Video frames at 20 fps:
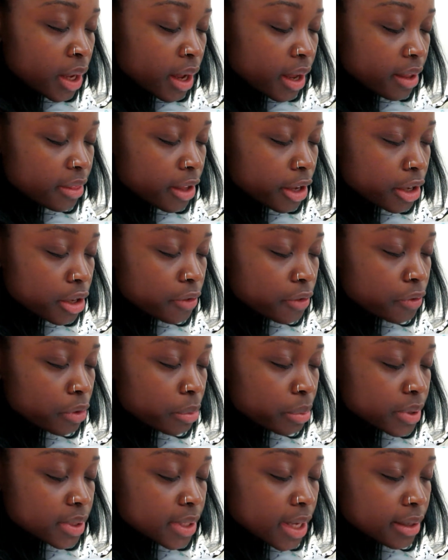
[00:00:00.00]
I thank you for
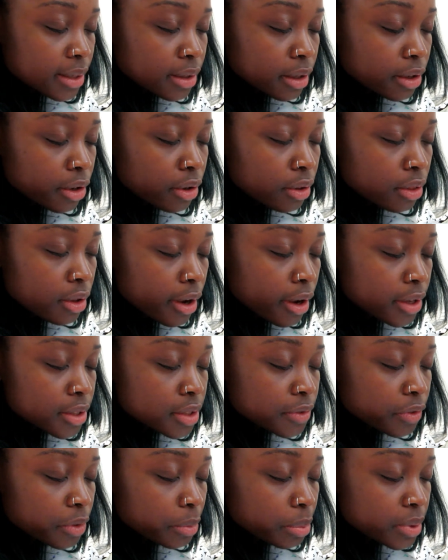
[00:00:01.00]
protecting her
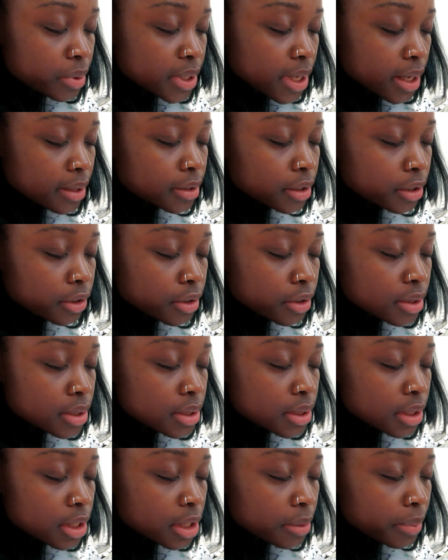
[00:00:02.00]
thoughts, for protecting her
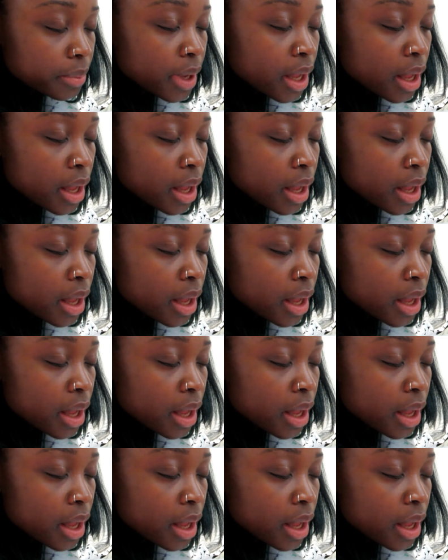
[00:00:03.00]
sleep.